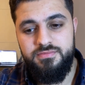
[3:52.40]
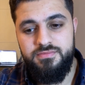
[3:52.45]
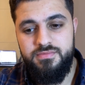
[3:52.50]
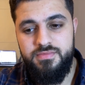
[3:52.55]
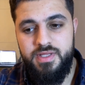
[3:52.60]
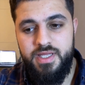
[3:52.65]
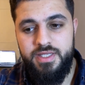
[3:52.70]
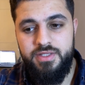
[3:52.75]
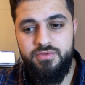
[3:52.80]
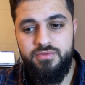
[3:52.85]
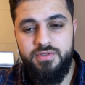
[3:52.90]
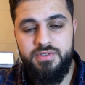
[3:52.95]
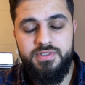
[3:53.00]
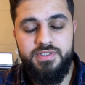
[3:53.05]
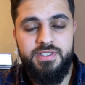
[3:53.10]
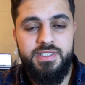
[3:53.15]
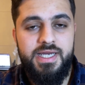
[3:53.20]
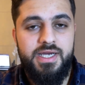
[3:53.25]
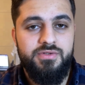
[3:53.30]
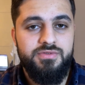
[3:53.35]
that you are
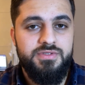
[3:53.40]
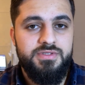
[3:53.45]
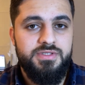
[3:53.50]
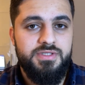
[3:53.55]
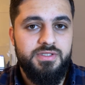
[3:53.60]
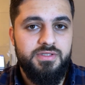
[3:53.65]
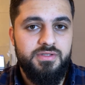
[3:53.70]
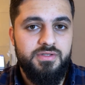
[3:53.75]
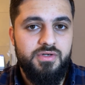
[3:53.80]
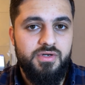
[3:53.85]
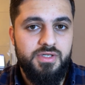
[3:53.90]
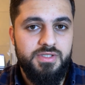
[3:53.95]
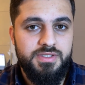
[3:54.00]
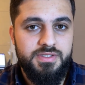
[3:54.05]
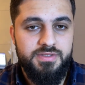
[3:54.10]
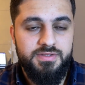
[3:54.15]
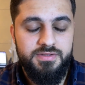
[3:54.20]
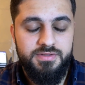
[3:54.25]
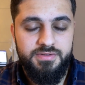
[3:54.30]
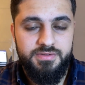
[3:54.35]
denouncing God,